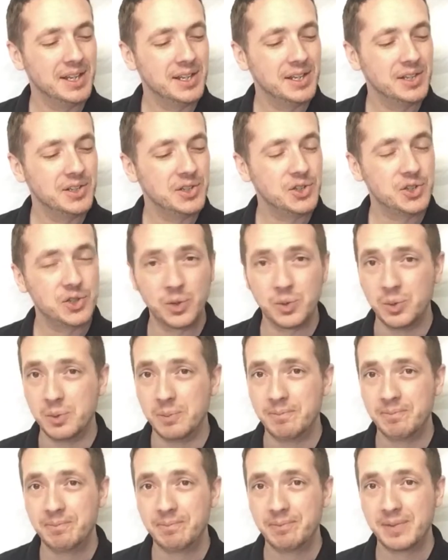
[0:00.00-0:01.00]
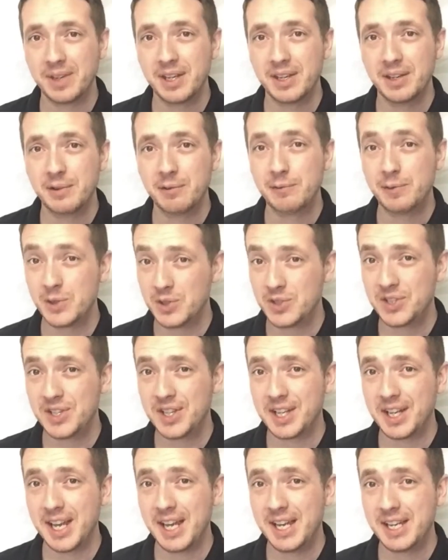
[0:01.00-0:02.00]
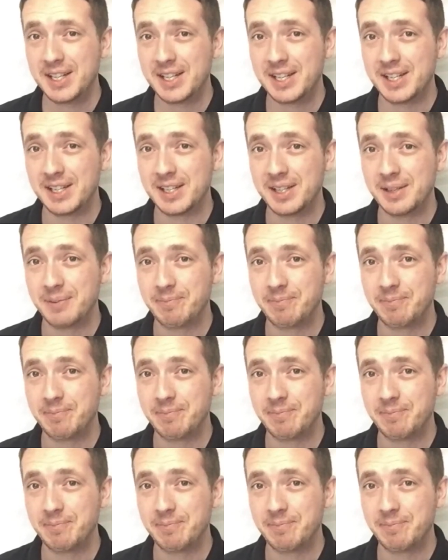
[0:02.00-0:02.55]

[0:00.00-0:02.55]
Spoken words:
So, first thing I did